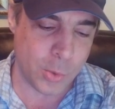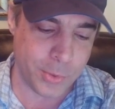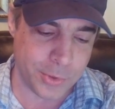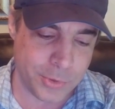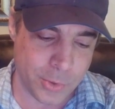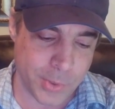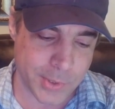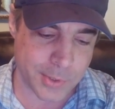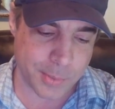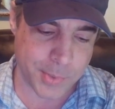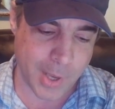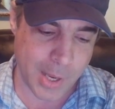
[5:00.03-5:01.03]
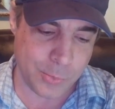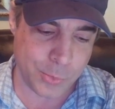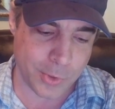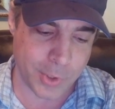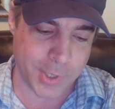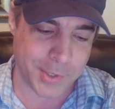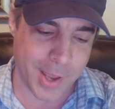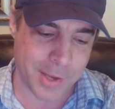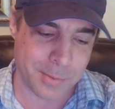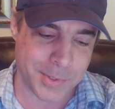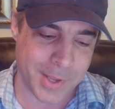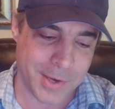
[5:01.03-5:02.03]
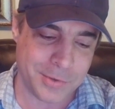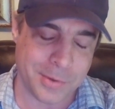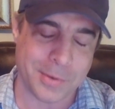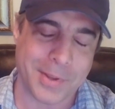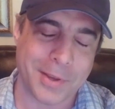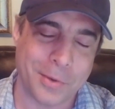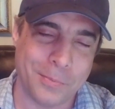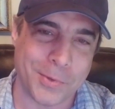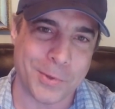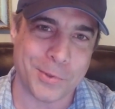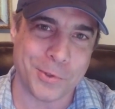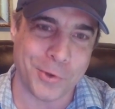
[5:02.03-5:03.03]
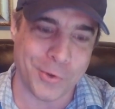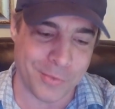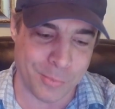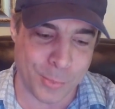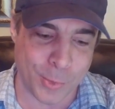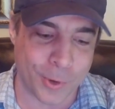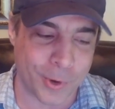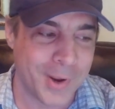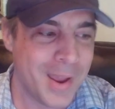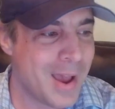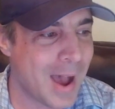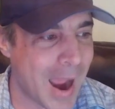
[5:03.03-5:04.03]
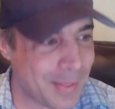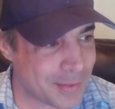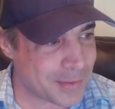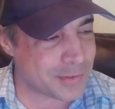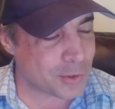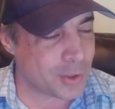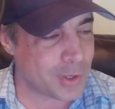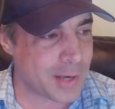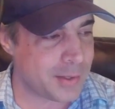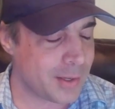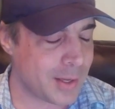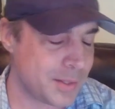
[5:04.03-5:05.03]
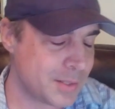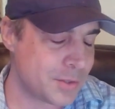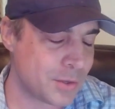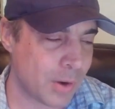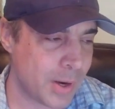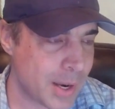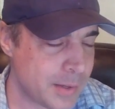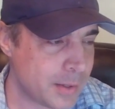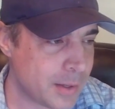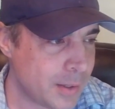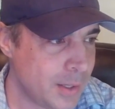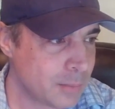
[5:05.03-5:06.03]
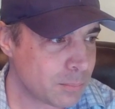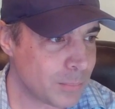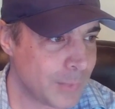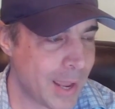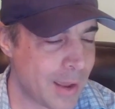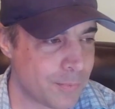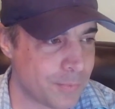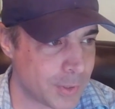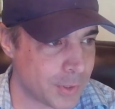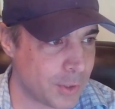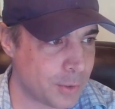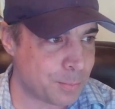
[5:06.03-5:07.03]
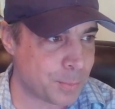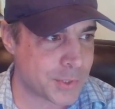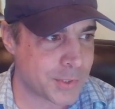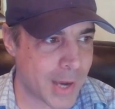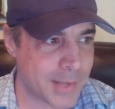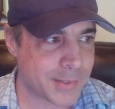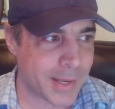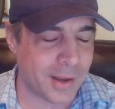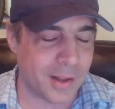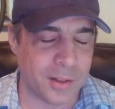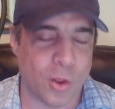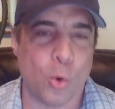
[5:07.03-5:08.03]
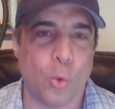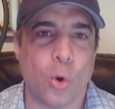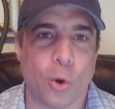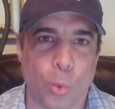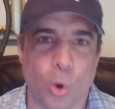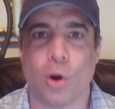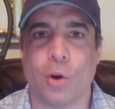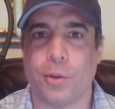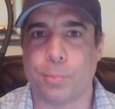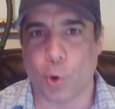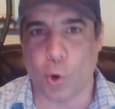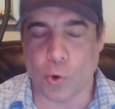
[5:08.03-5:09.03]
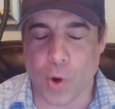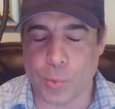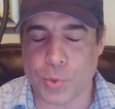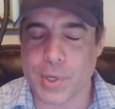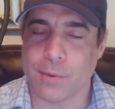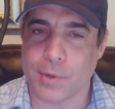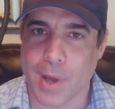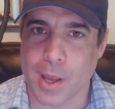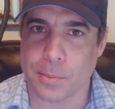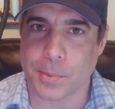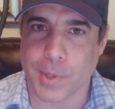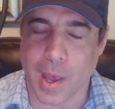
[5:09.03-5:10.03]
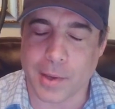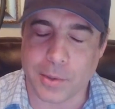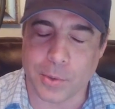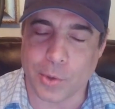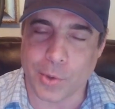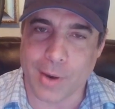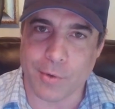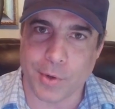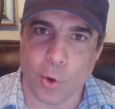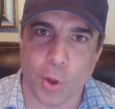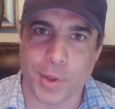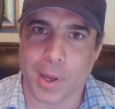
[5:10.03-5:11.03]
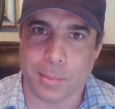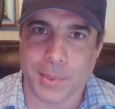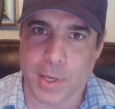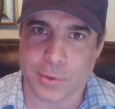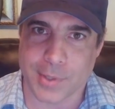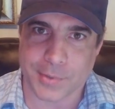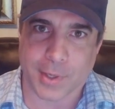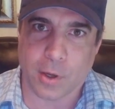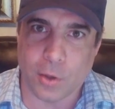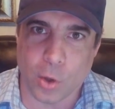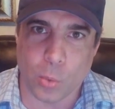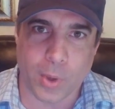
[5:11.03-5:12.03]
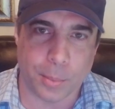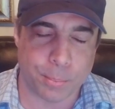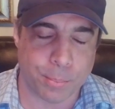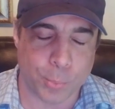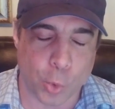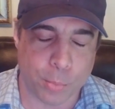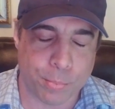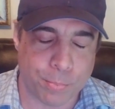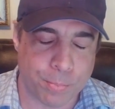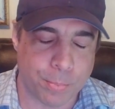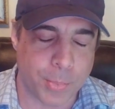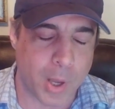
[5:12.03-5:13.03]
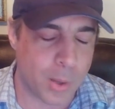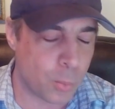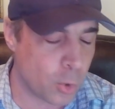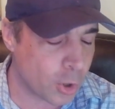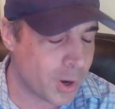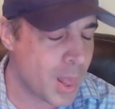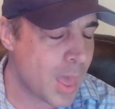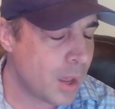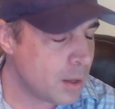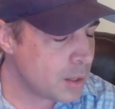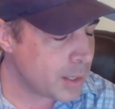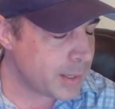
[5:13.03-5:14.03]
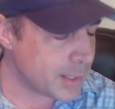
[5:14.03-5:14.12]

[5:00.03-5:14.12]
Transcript: doing, sometimes when you look at documentation, it confuses you even more. I think this is a good idea. I think this is a great idea. have a little, besides like a hello world program, which every all documentation has like a hello world, can't